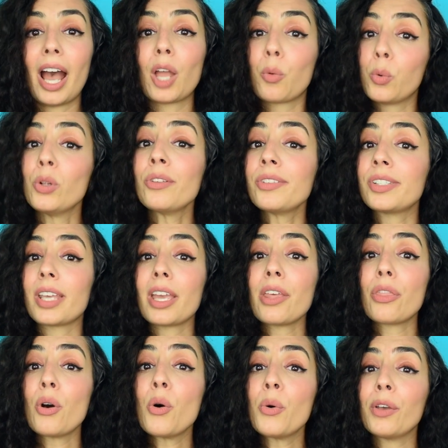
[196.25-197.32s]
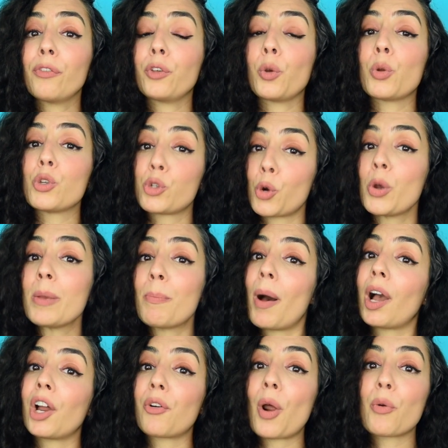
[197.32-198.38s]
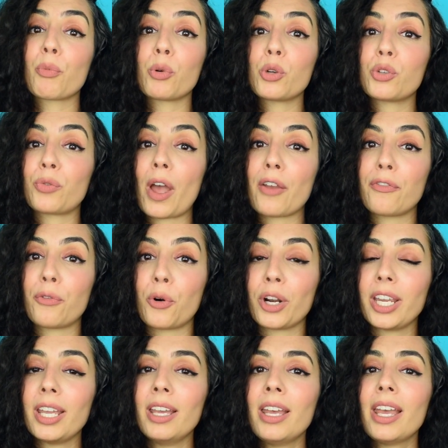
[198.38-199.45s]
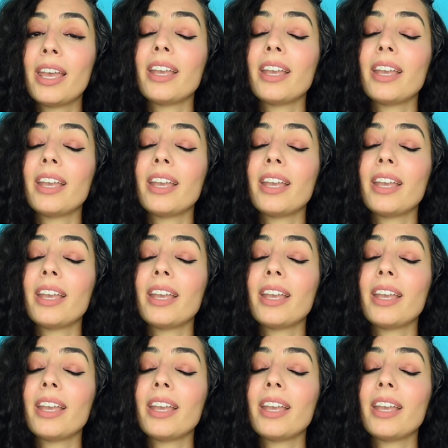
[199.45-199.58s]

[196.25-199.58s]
I will say though, if you enjoy Baccarat Rouge 540,